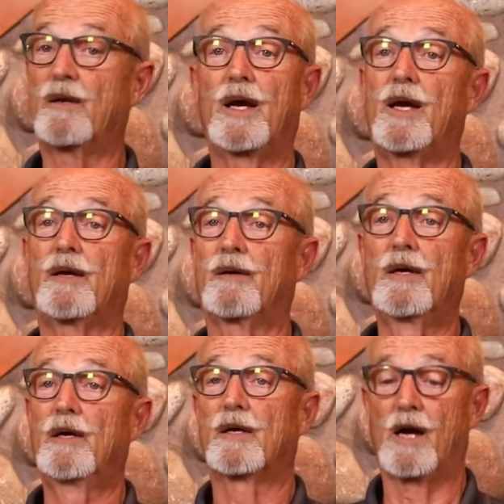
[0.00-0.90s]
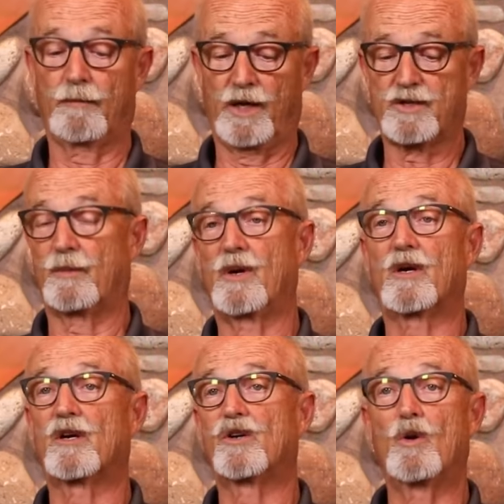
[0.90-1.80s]
it, hey, God bless
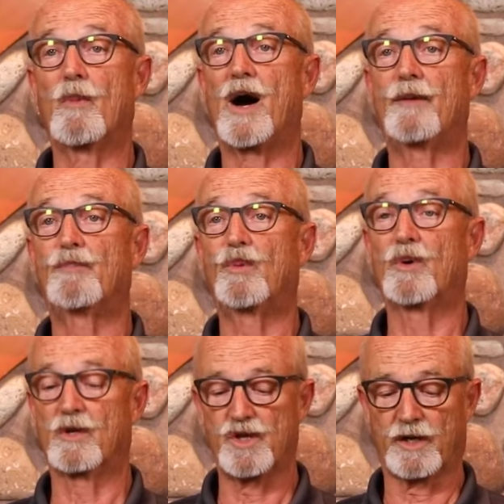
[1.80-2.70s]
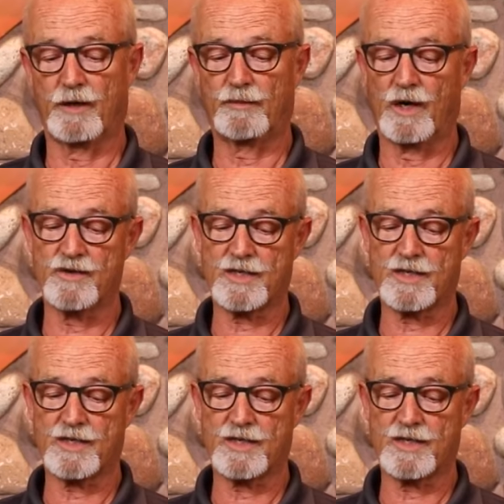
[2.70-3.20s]
America, go buy, put one on your gun. But